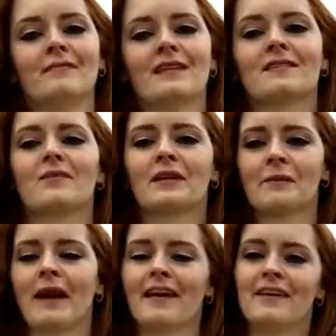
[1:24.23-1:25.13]
So
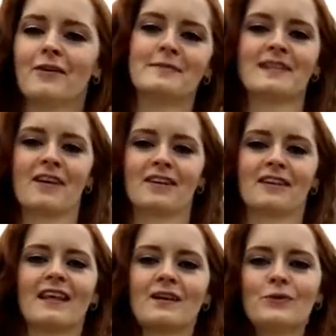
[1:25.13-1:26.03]
anyway, I know I'm sounding
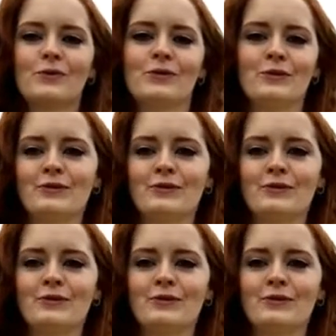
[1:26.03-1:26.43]
like, ooh,